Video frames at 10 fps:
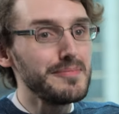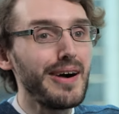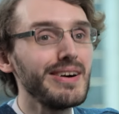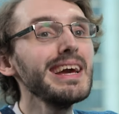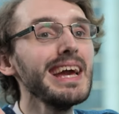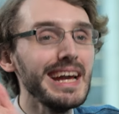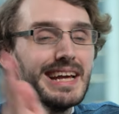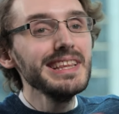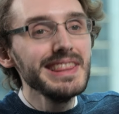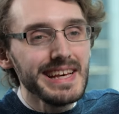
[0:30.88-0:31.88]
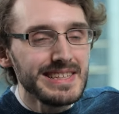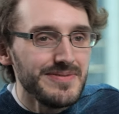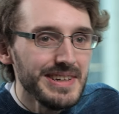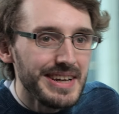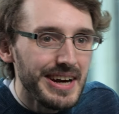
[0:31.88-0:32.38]
about in this
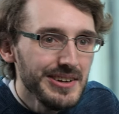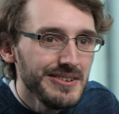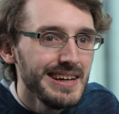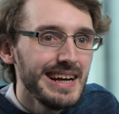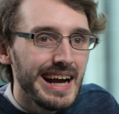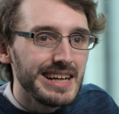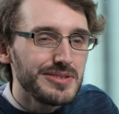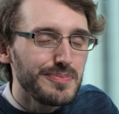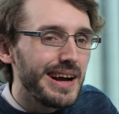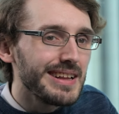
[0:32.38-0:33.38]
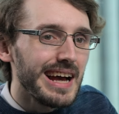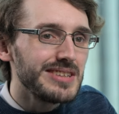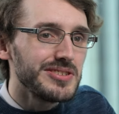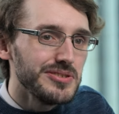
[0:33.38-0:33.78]
video, as well as